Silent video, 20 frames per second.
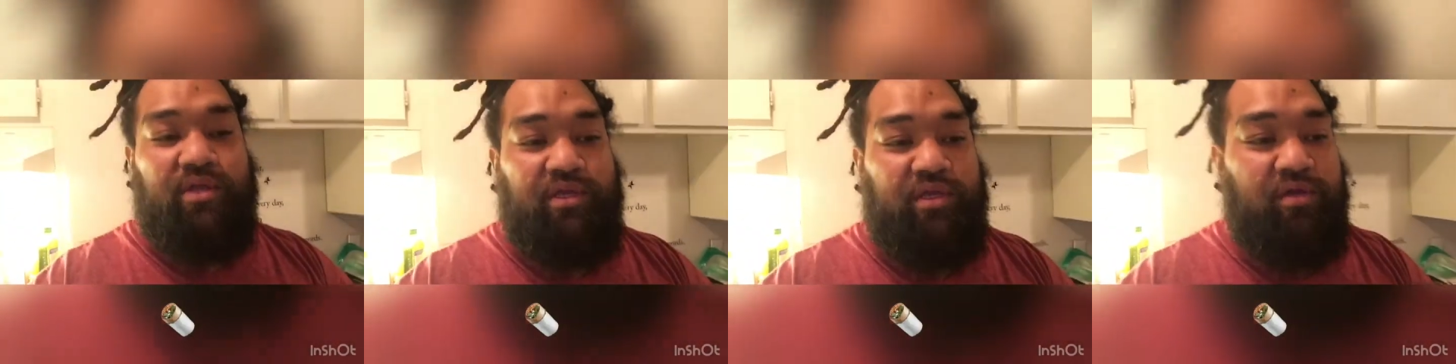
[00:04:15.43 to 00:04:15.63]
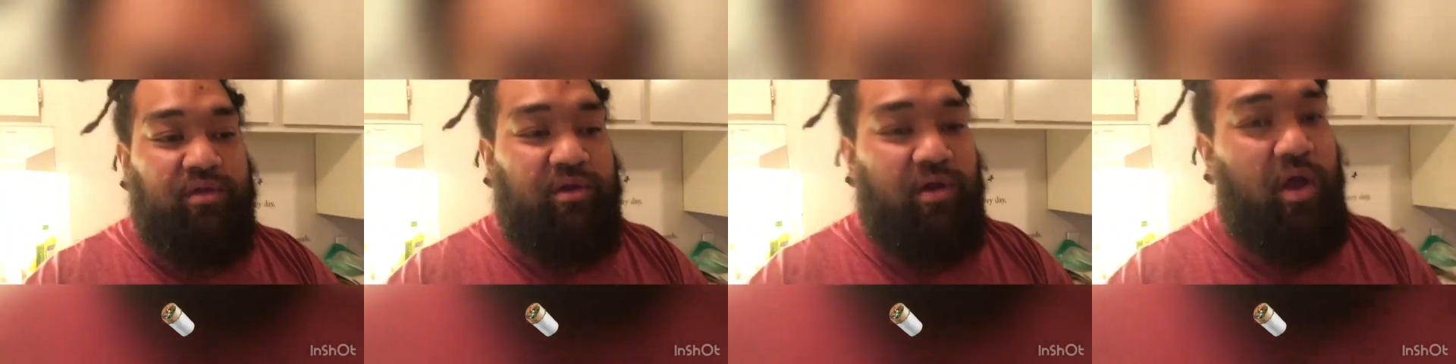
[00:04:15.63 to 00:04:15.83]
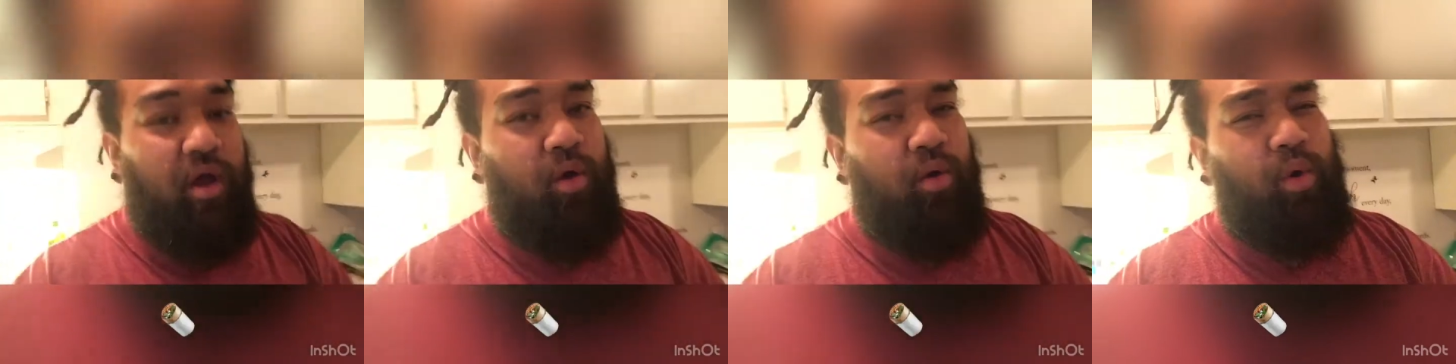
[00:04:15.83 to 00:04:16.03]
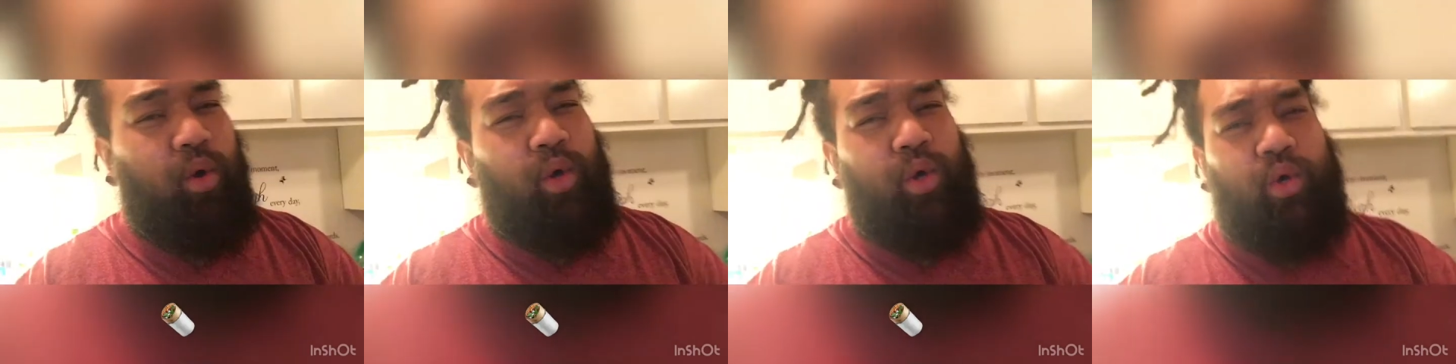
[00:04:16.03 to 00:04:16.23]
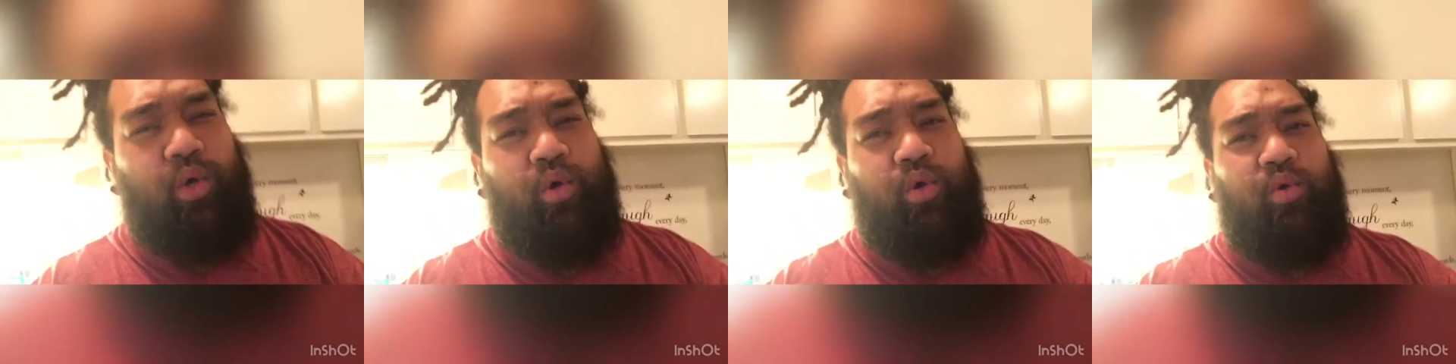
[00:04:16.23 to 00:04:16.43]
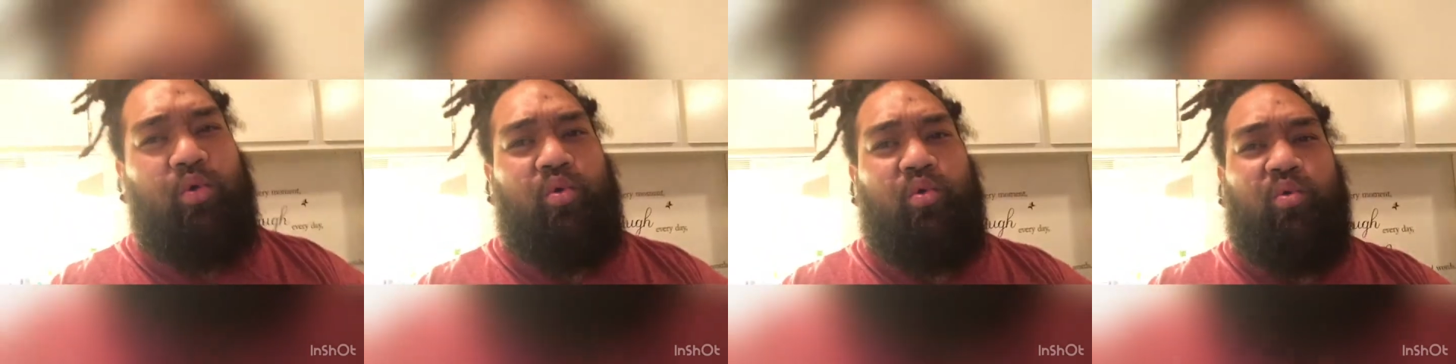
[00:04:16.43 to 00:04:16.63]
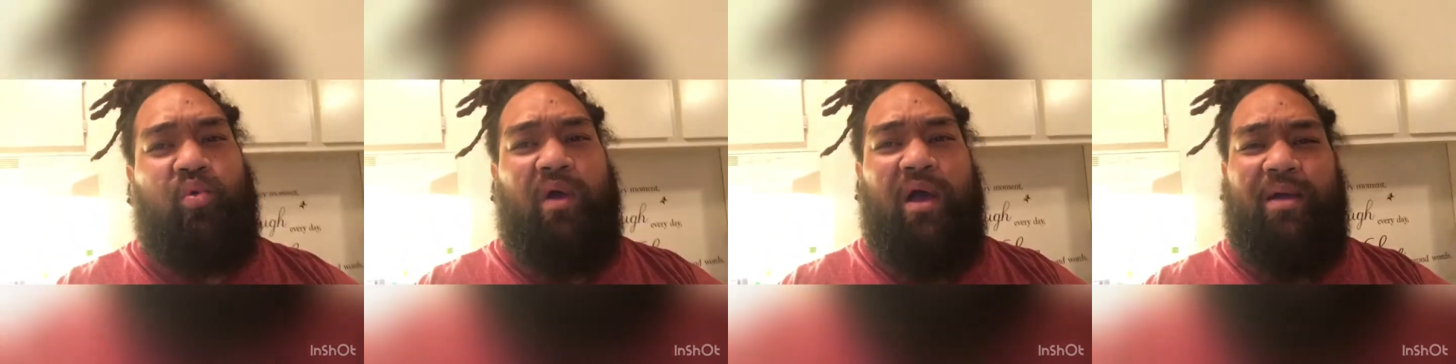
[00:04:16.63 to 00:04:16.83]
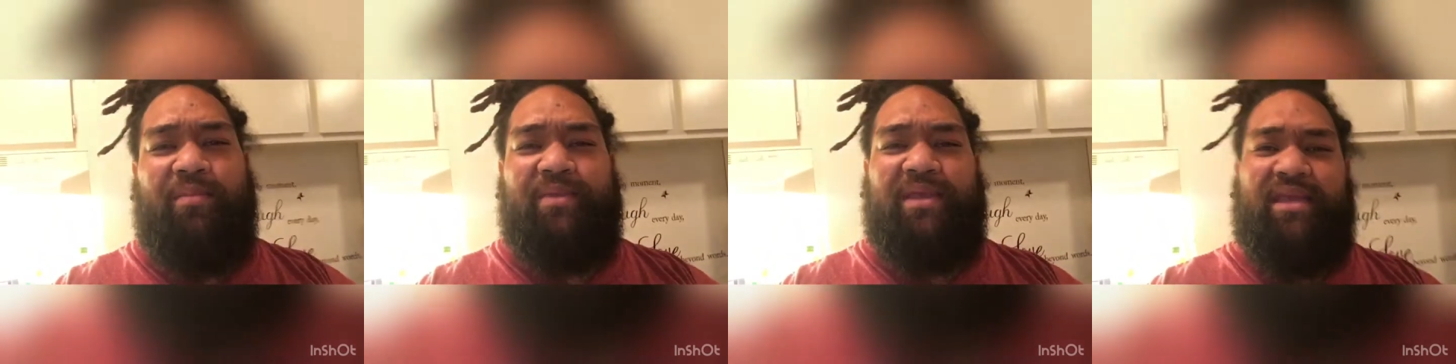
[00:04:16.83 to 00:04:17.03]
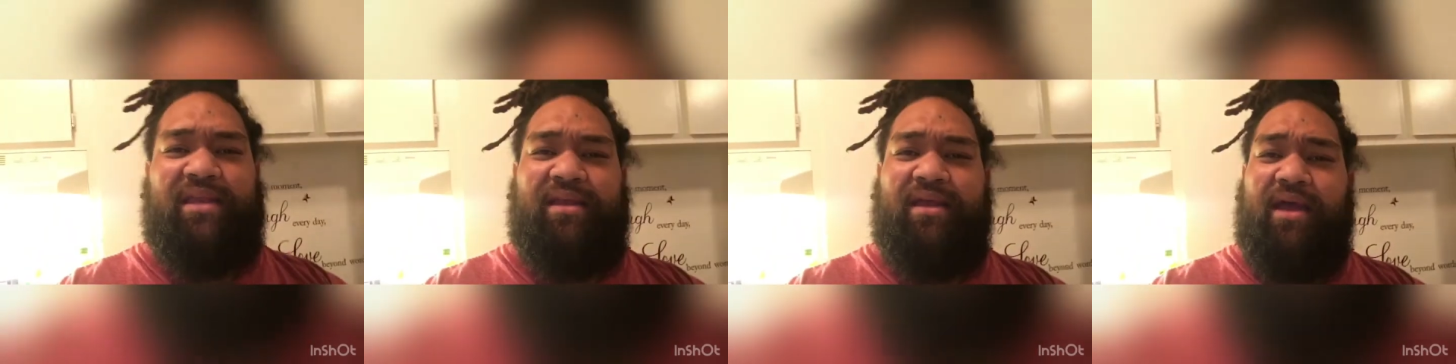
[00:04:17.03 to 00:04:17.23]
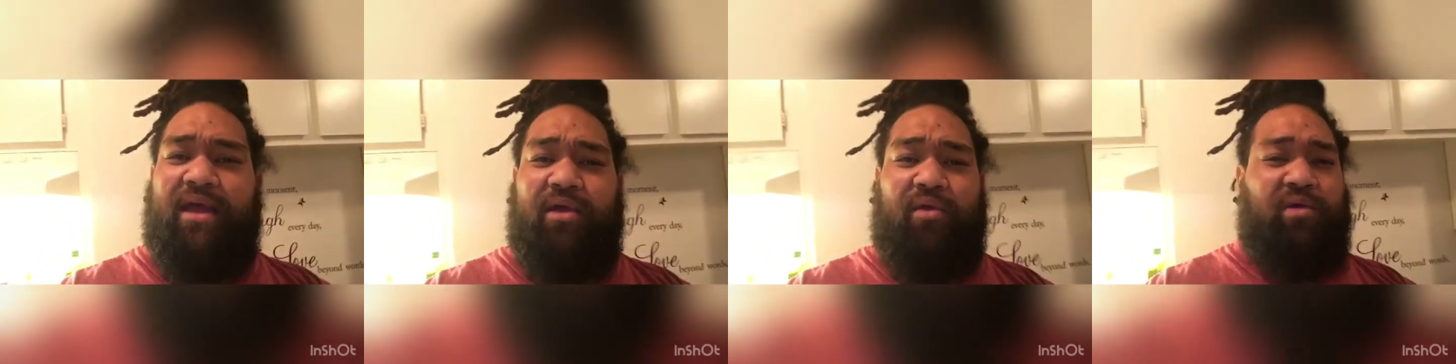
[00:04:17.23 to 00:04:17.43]
You know, ooh, I'm getting
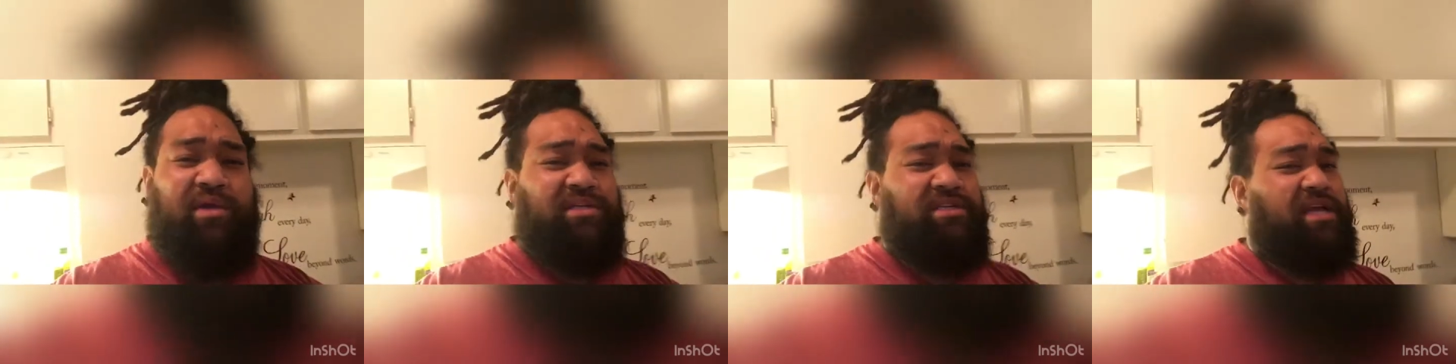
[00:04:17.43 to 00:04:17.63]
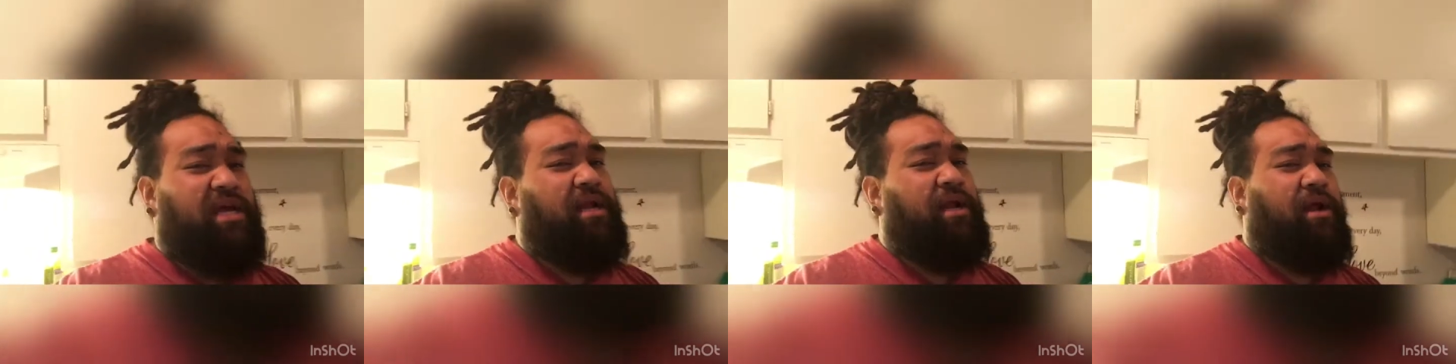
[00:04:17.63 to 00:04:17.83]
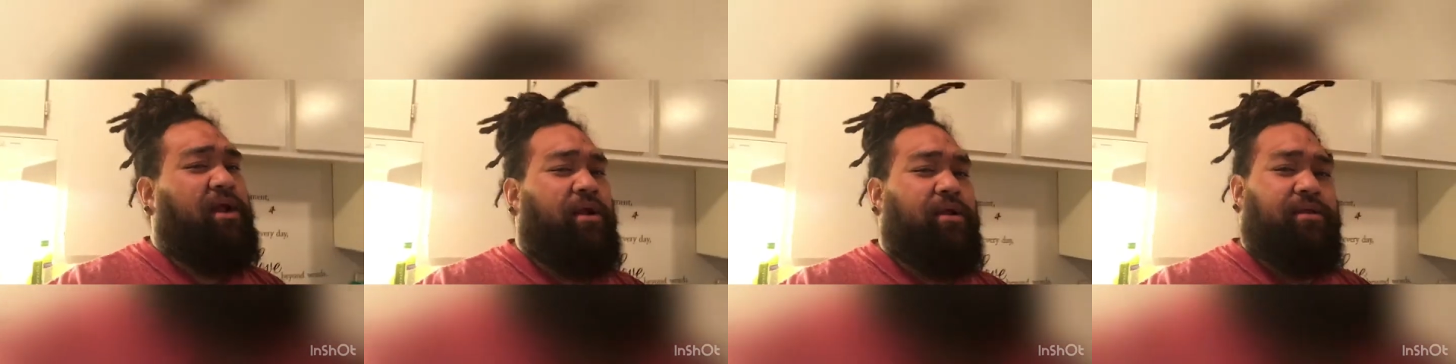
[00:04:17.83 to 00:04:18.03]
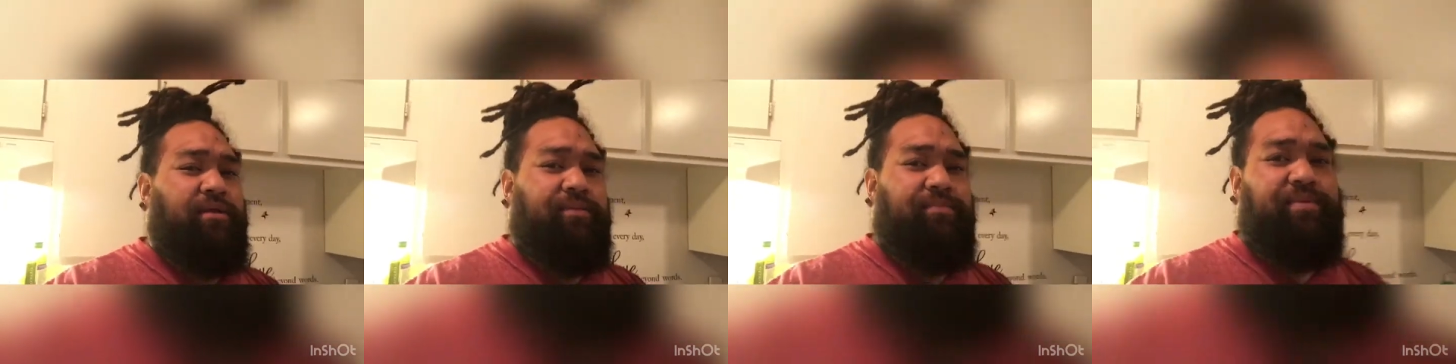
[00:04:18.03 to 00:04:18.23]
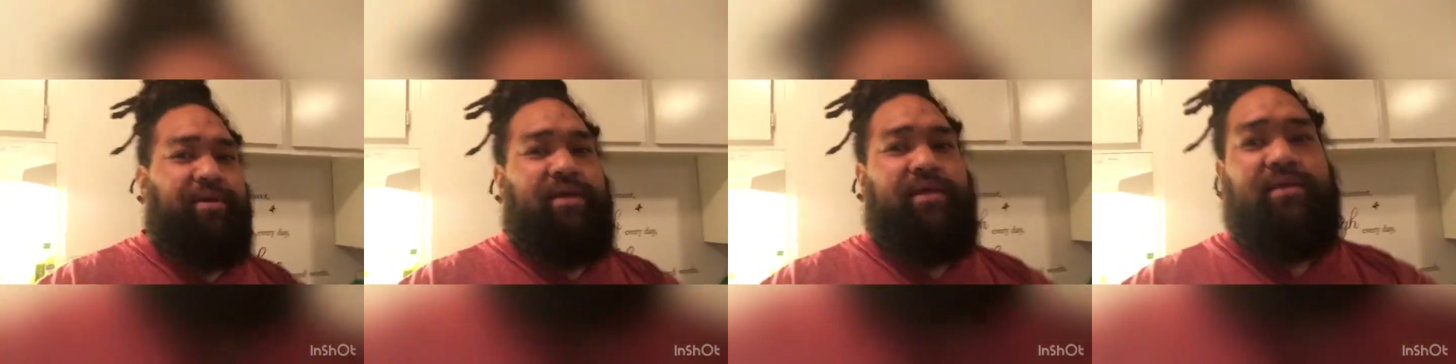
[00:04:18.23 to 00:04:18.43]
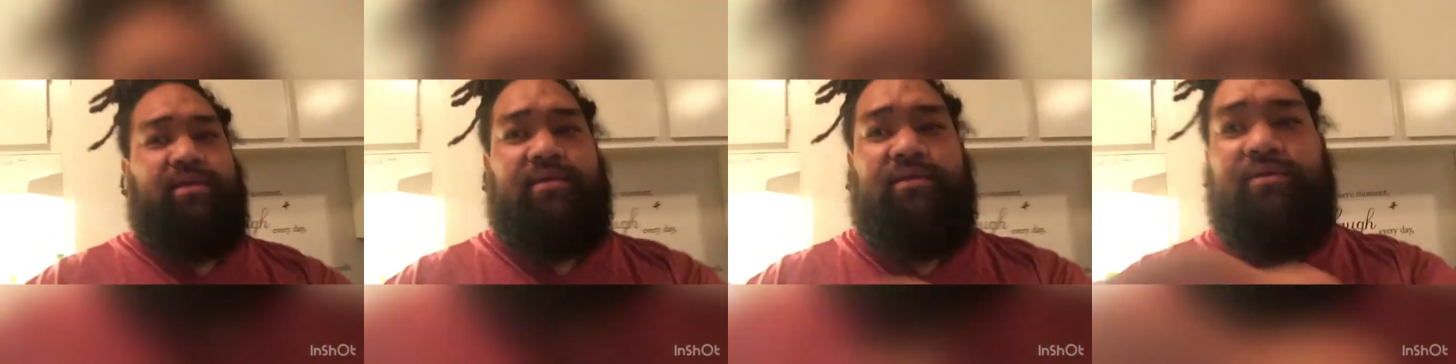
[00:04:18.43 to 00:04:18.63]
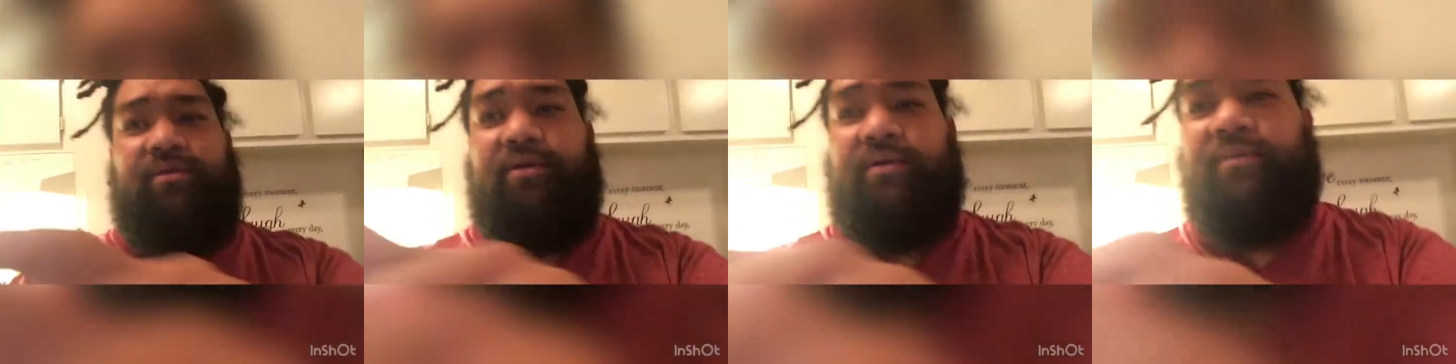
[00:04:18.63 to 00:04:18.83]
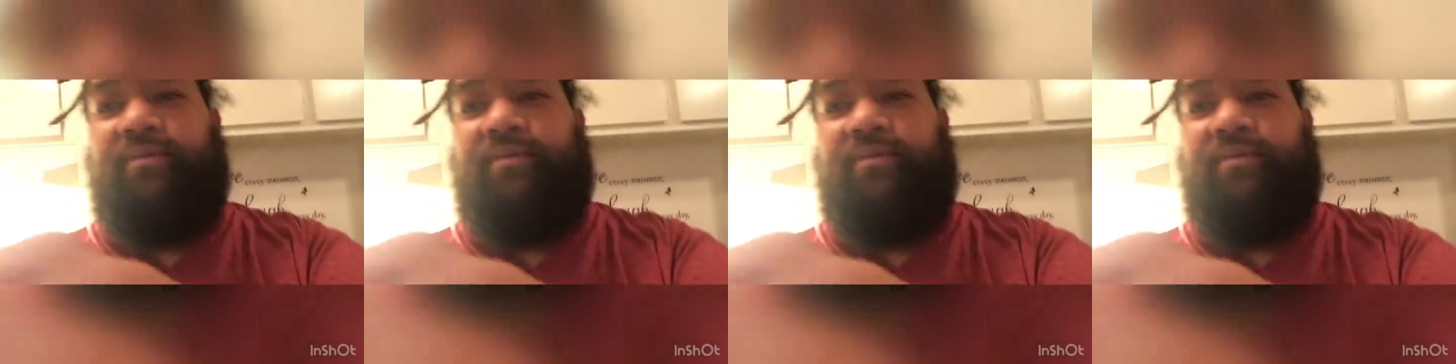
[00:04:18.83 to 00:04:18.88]
hungry. It's kind of early, but you know